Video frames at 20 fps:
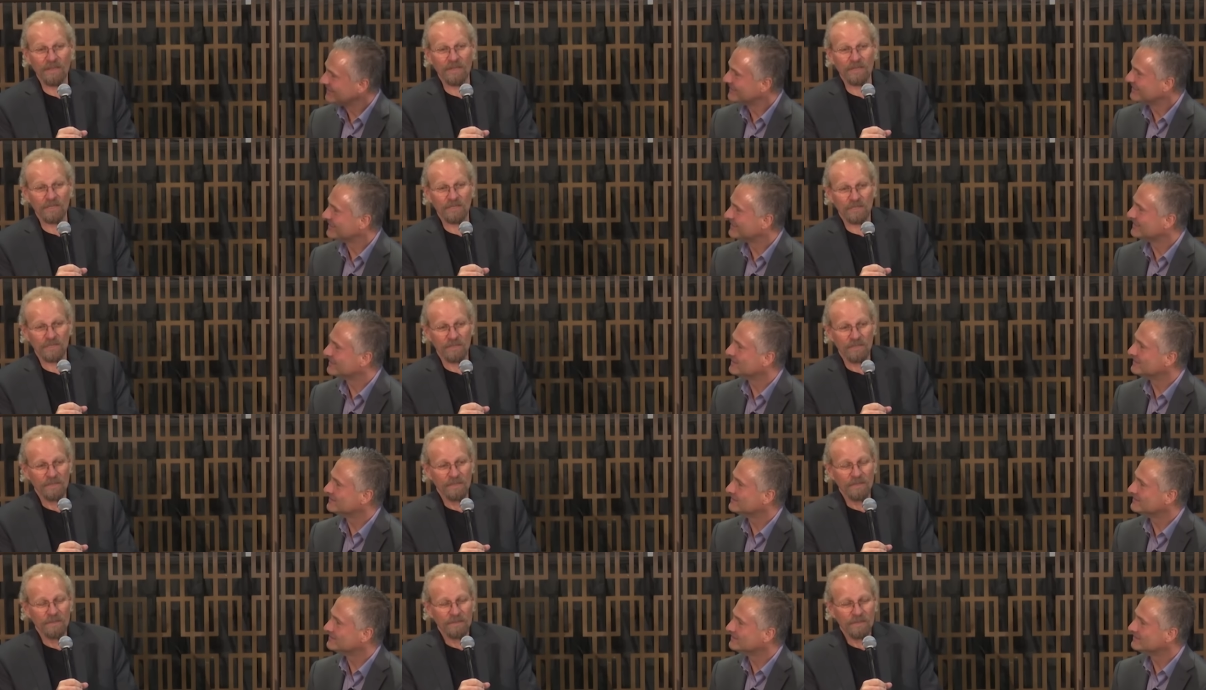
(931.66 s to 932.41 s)
Speaker 1: this.
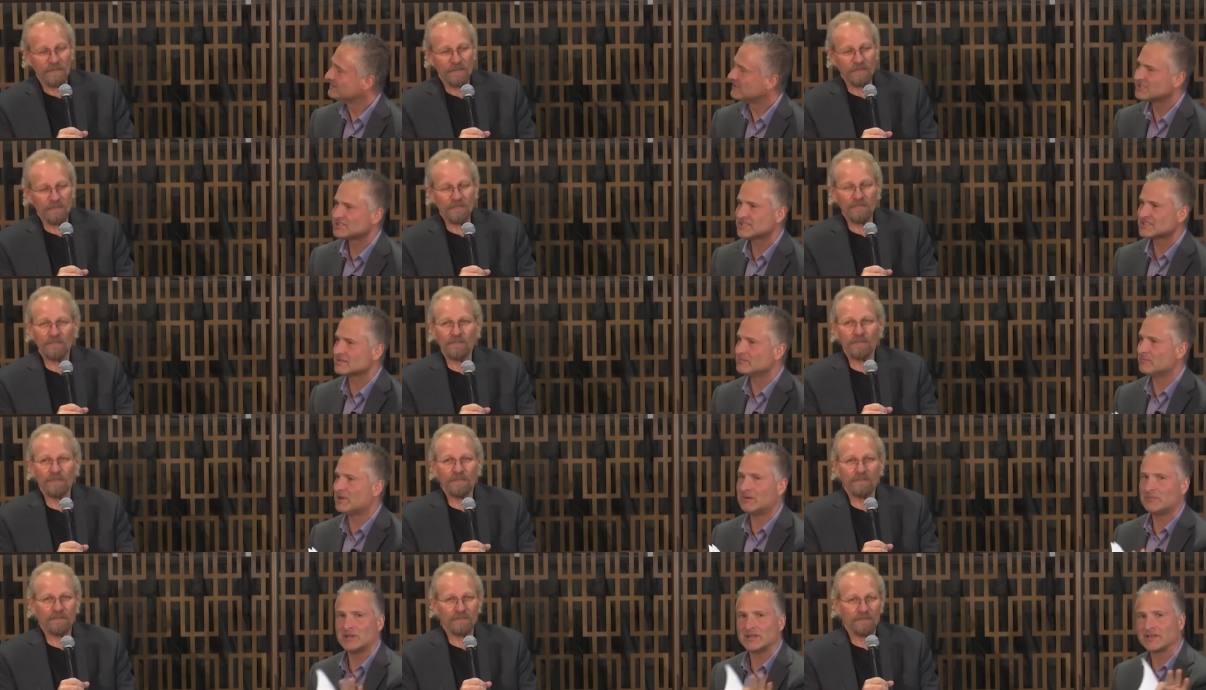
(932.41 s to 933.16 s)
Speaker 2: This
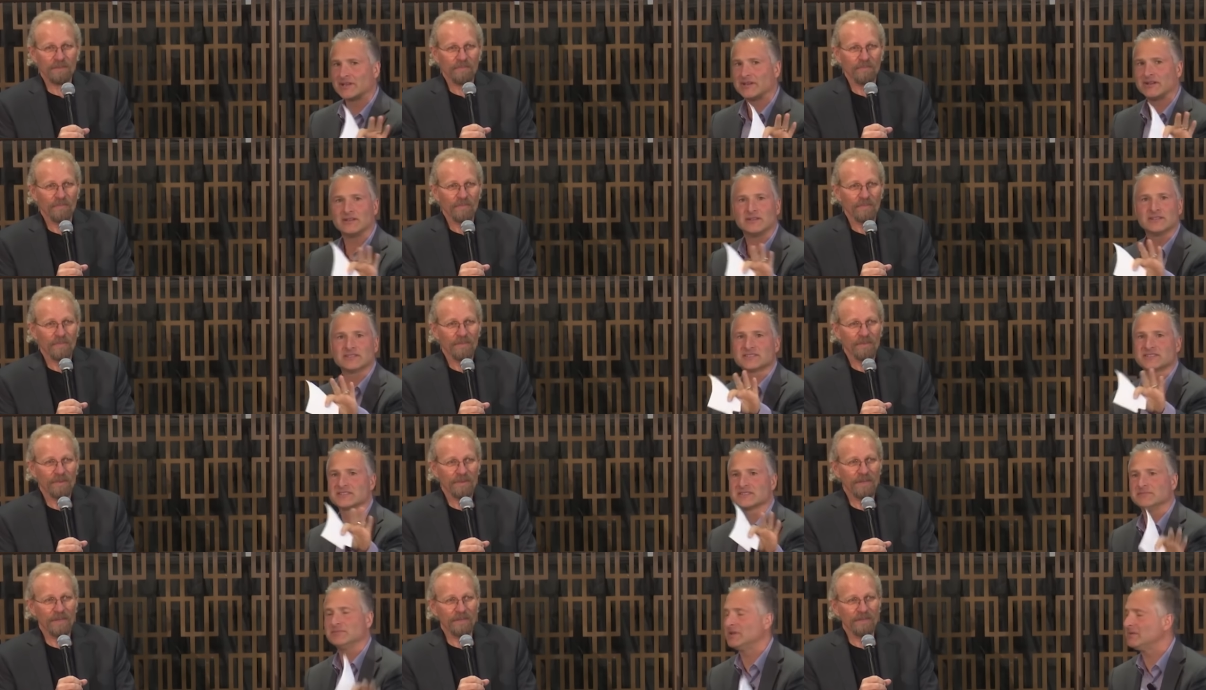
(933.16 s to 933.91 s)
isn't public here. This
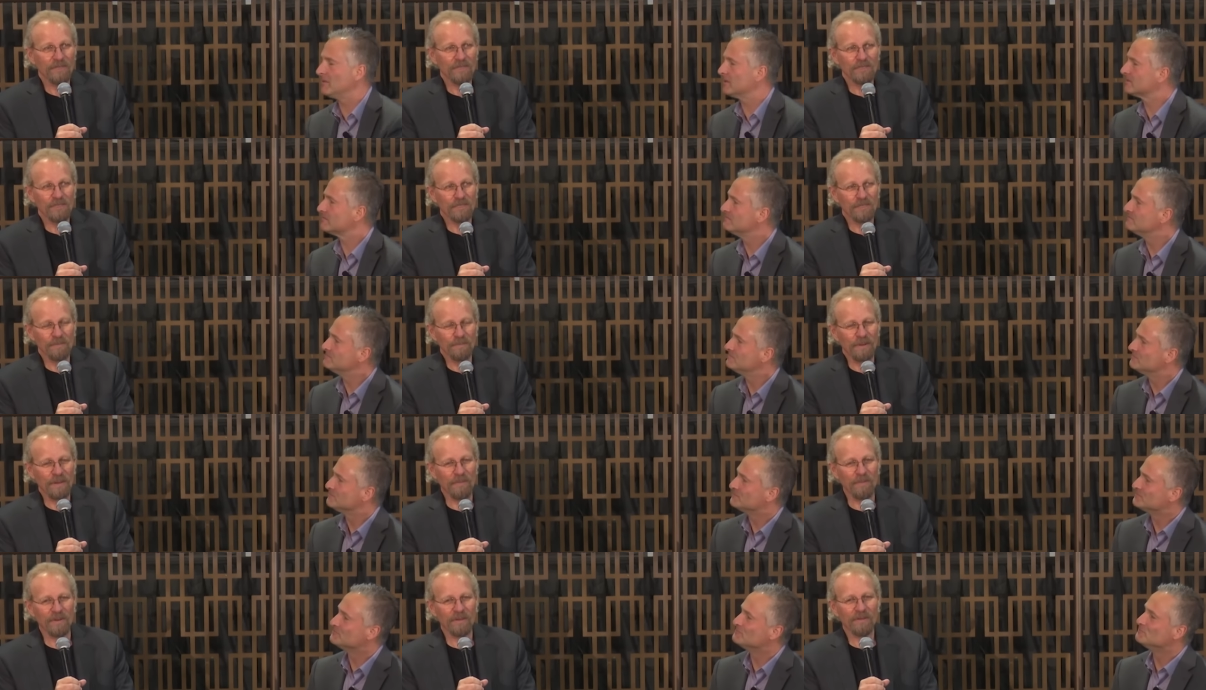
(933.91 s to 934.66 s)
isn't yeah, public. this isn't
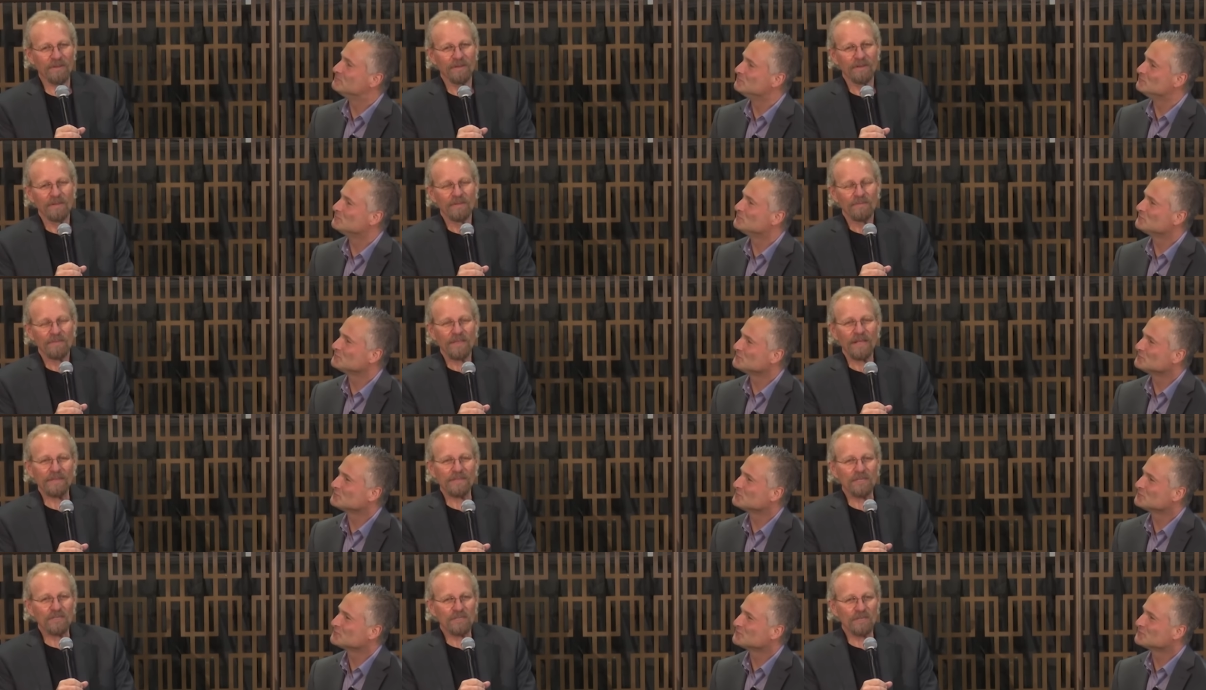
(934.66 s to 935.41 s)
Speaker 1: public. Mm-hmm.
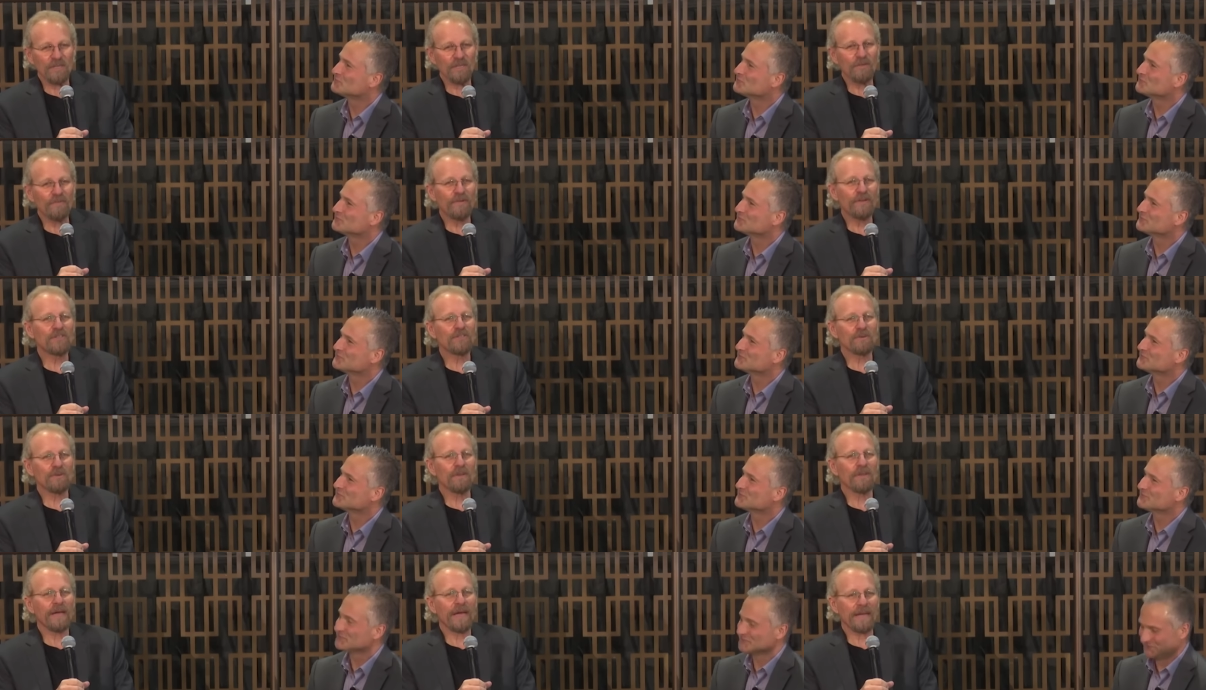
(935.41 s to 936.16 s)
That this
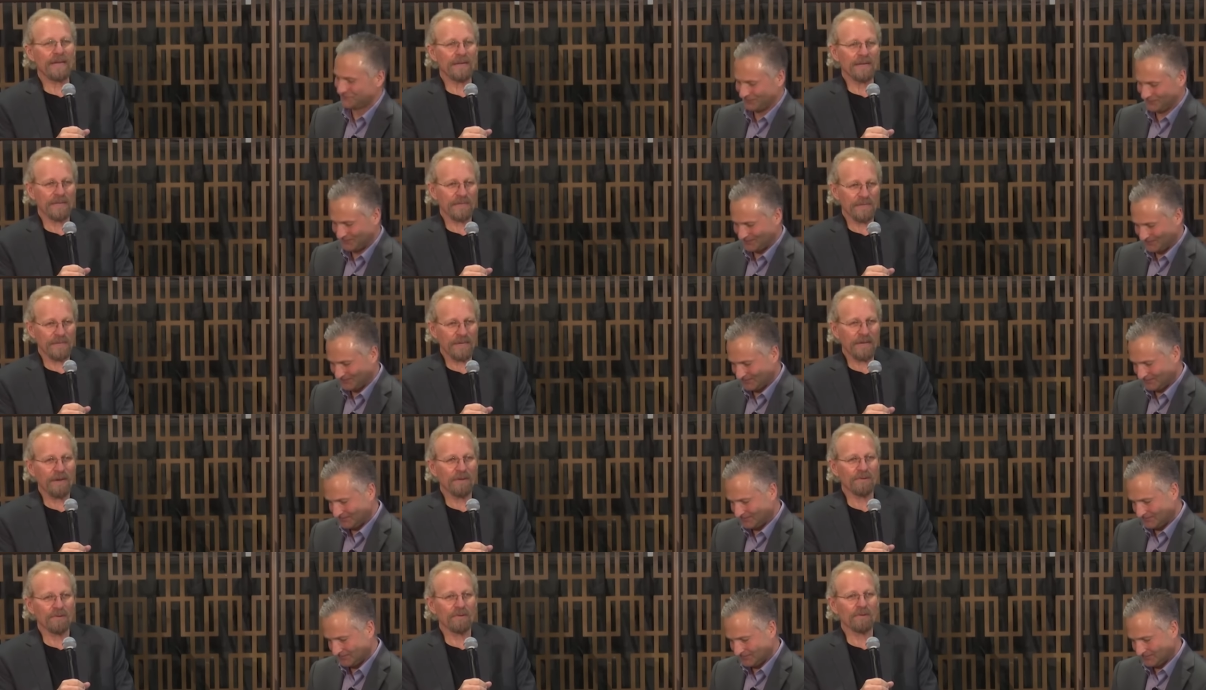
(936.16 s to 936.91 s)
individual had an
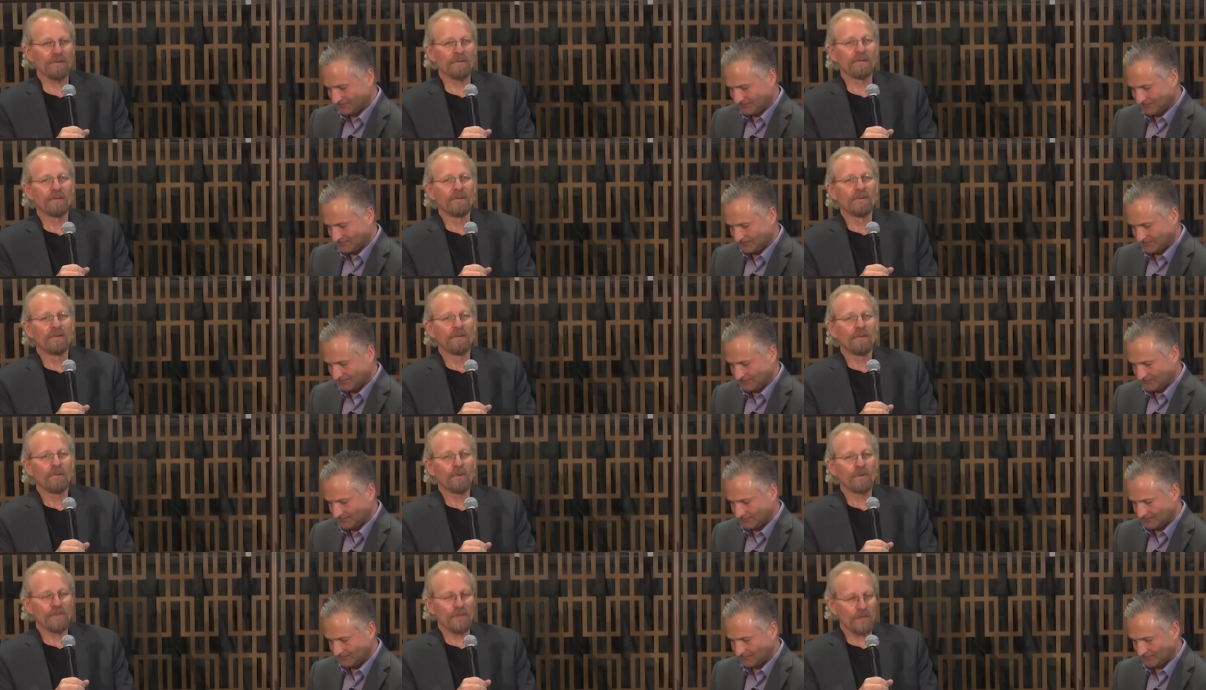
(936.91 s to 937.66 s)
encounter
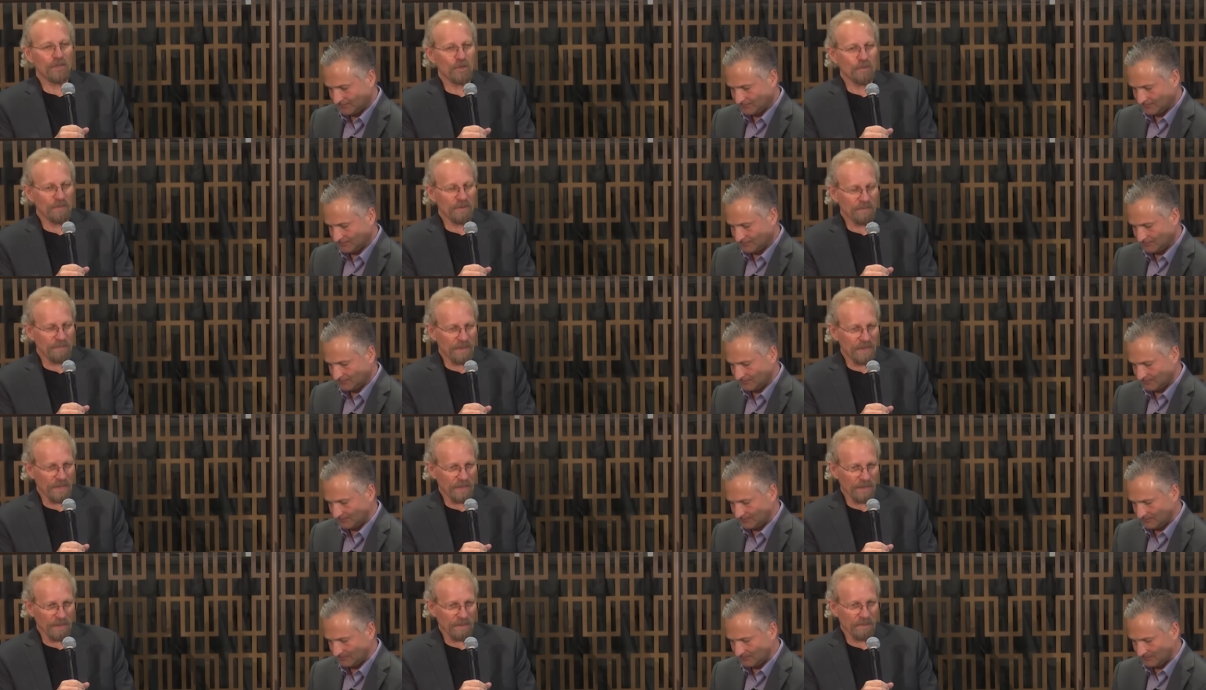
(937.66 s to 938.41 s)
with a human
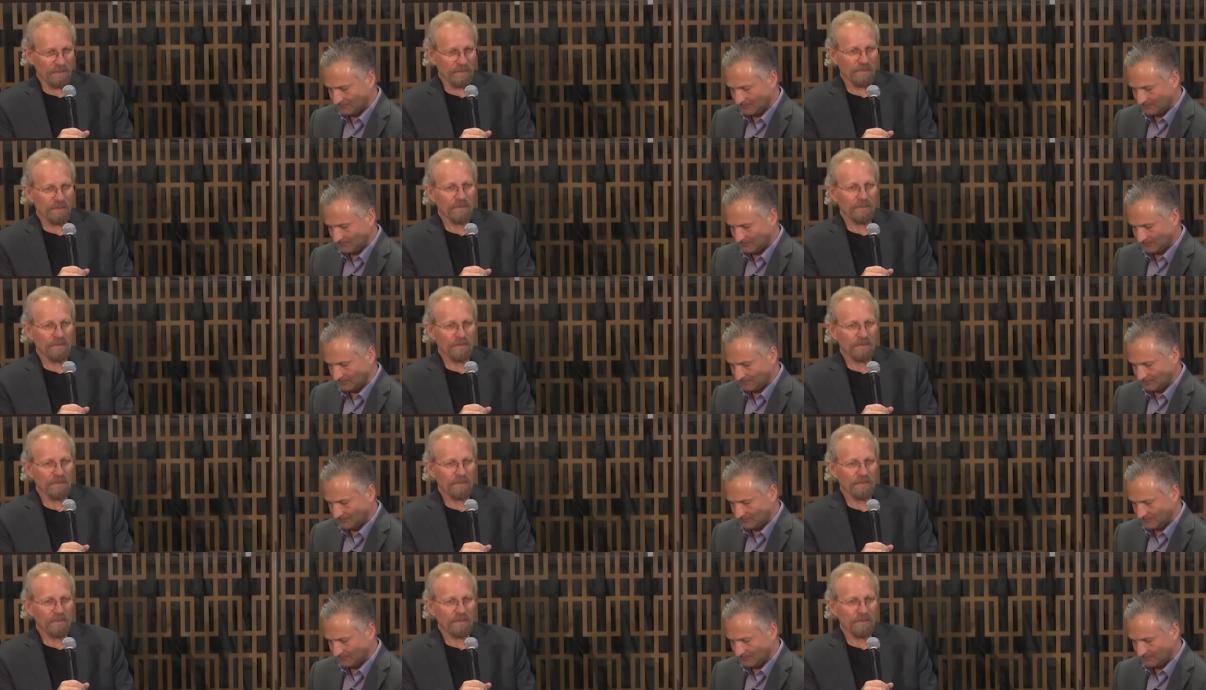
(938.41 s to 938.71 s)
being,